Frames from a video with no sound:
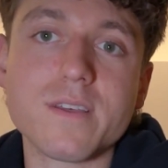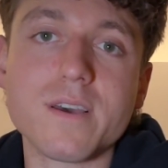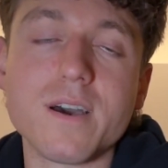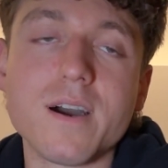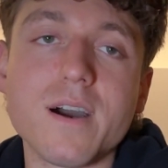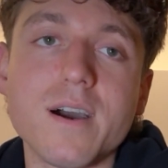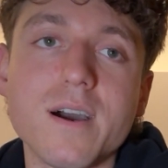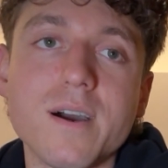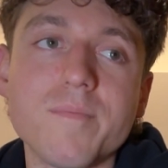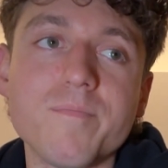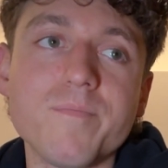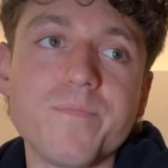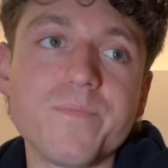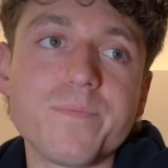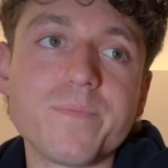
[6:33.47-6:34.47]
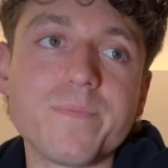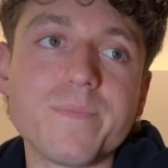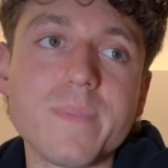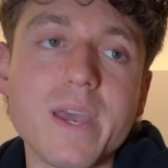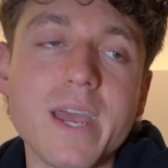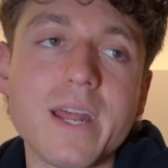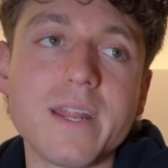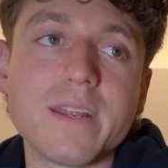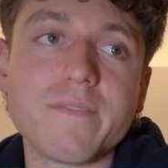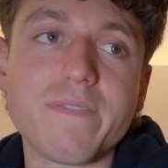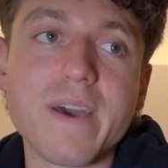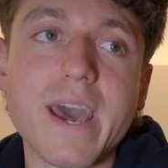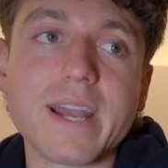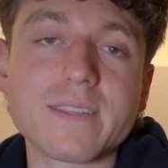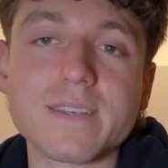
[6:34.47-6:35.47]
And in
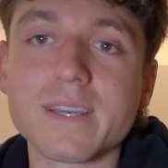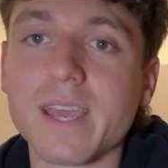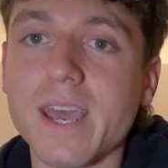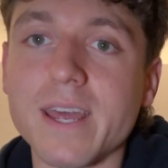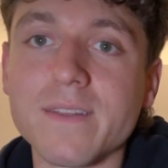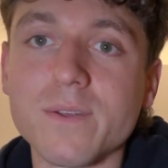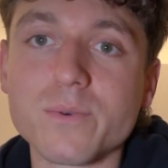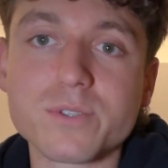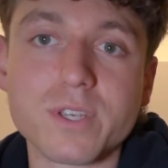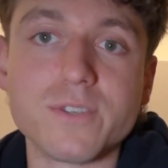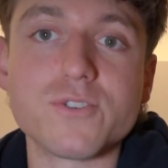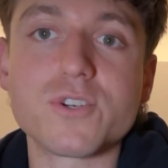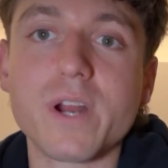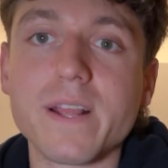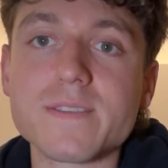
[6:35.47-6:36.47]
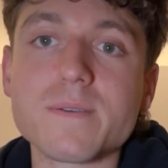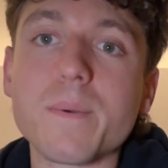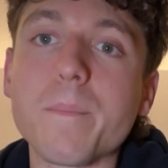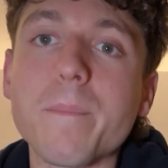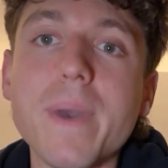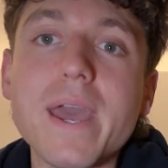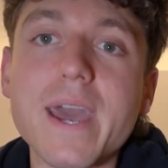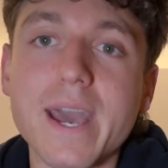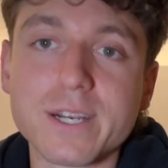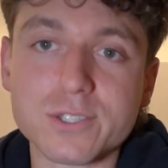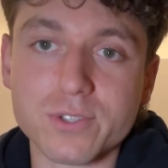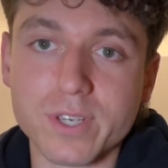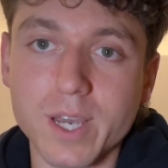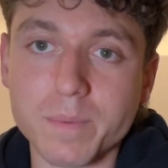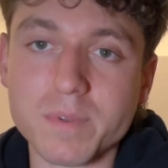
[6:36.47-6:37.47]
fact, again, those constraints may
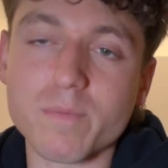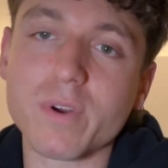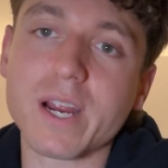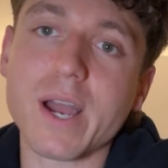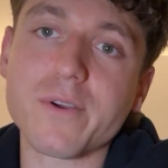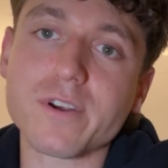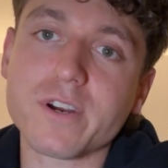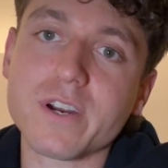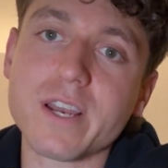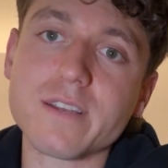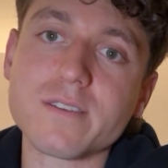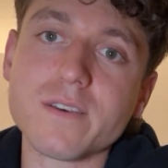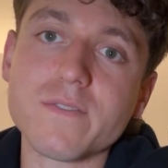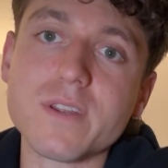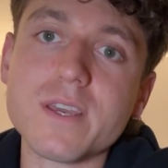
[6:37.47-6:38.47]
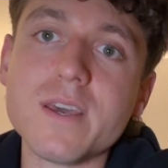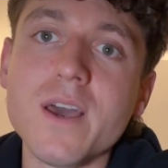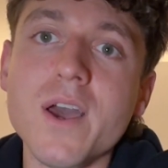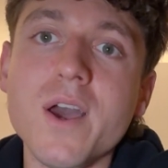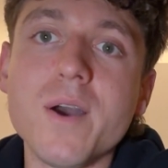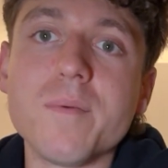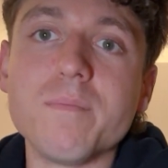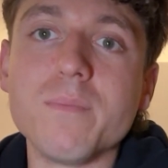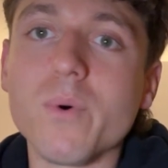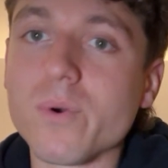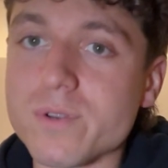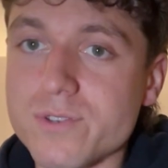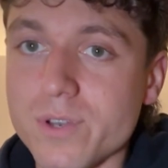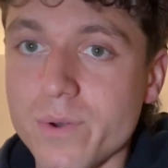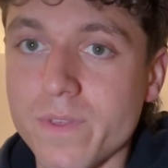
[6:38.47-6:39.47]
actually help to bring out your creativity more
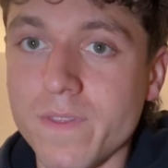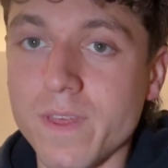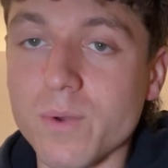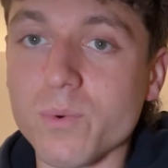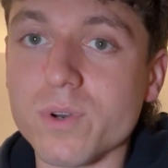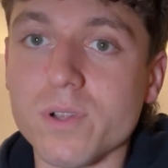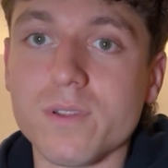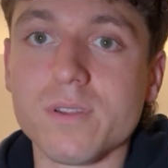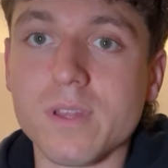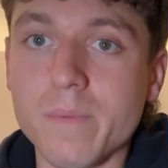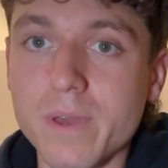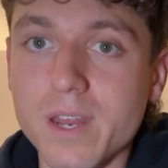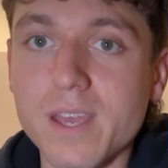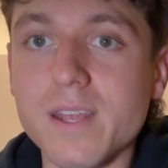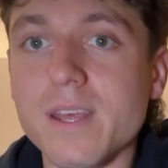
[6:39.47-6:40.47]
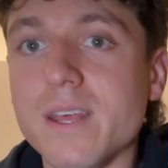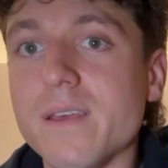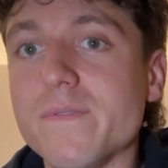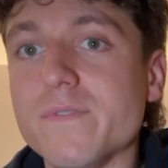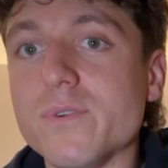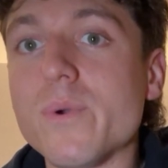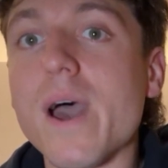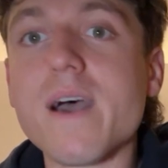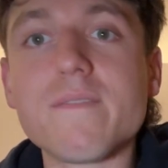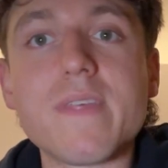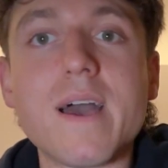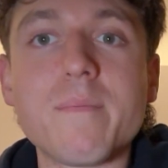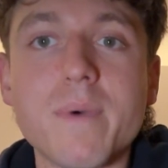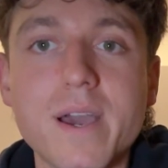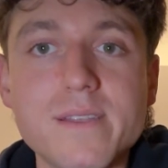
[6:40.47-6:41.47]
so than they will limit it. And if you have
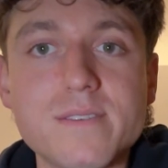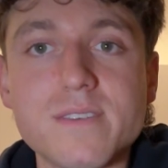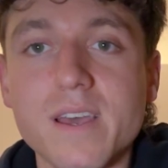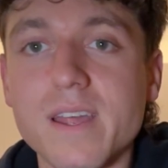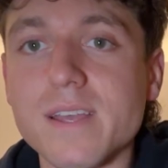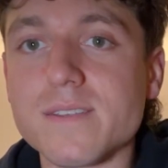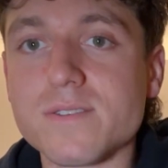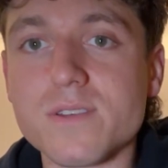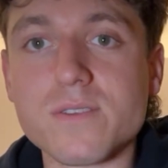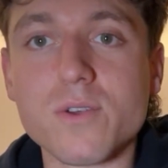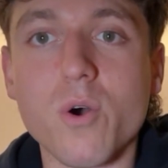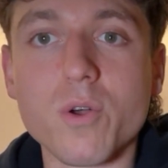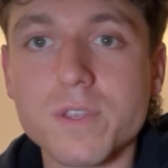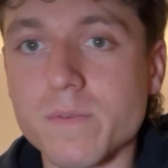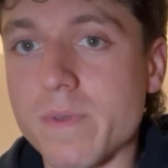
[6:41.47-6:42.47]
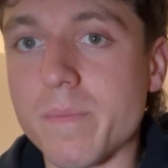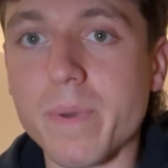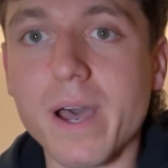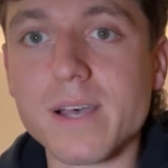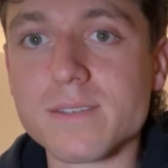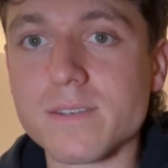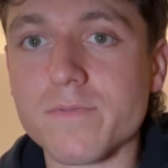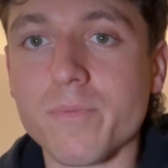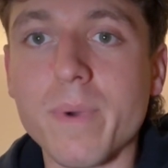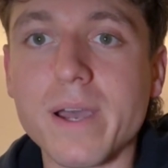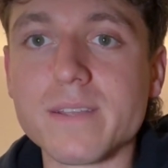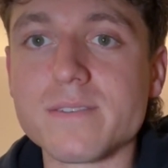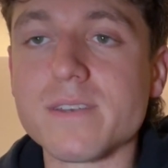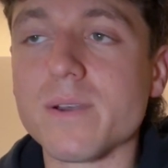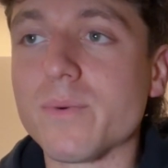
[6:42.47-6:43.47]
that mindset, it's this ultimate positive
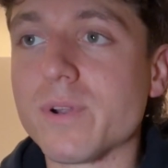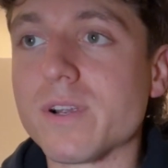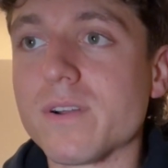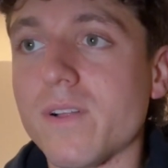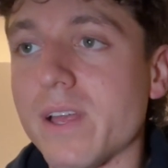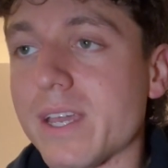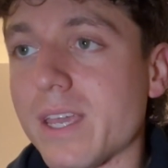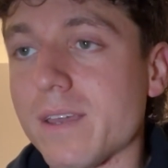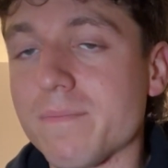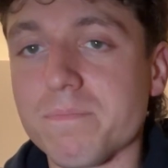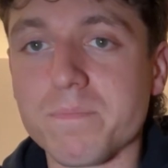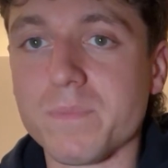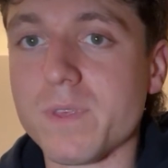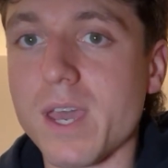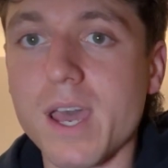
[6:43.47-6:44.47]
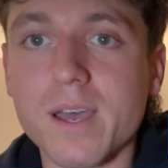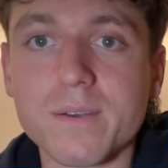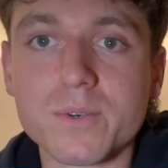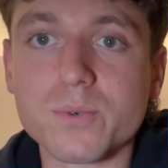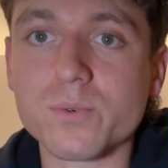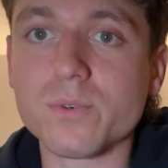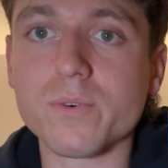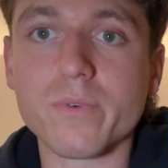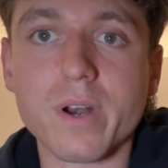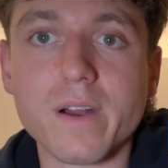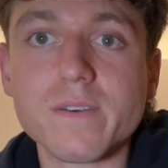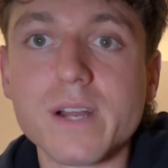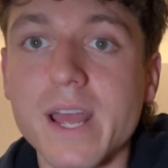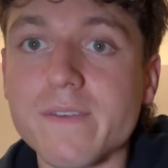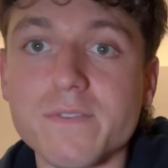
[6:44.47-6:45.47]
mindset where you're like, yeah, cool,
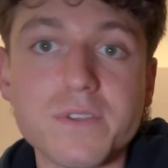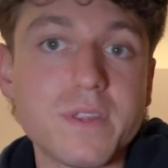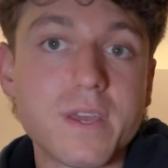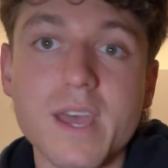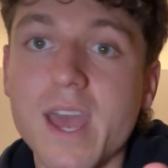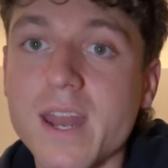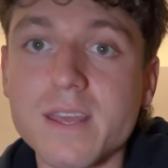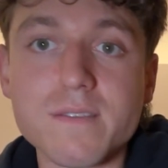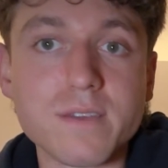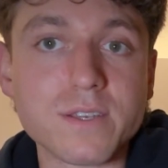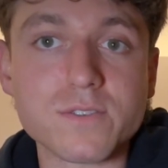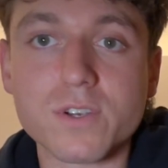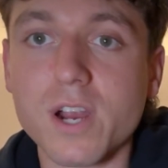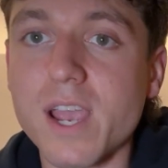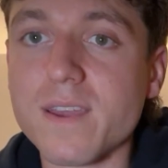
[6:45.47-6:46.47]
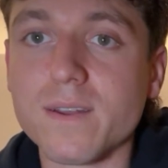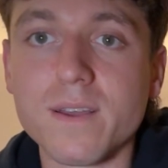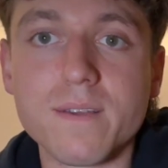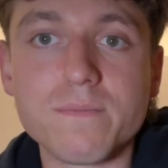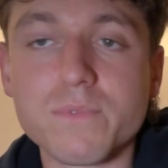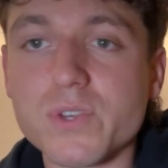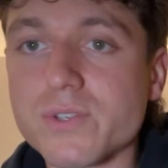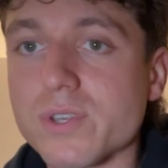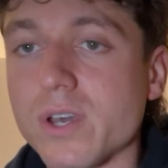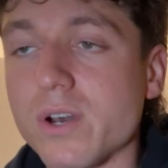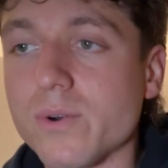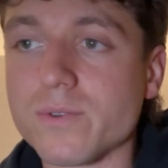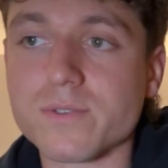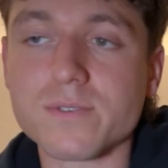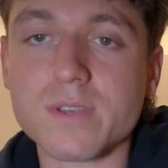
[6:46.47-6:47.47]
whatever, anything's great. This
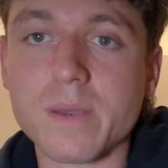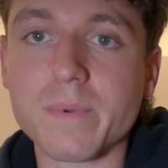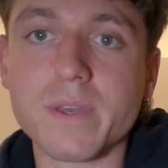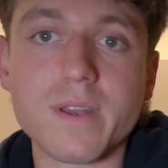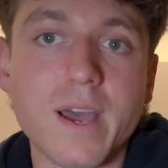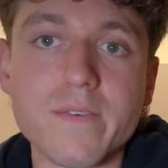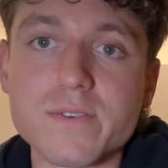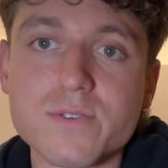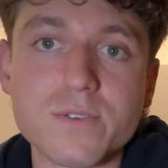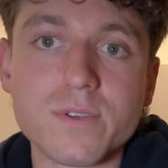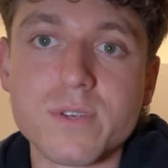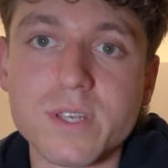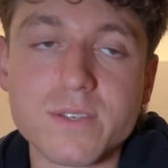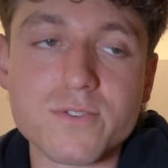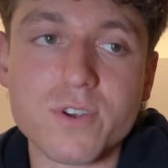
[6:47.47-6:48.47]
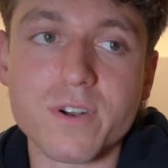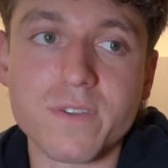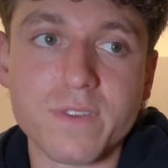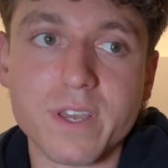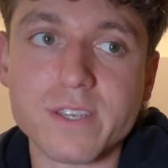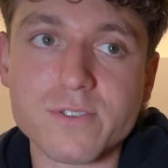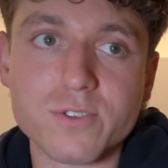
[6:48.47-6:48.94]
goes. I mean, obviously you need certain things.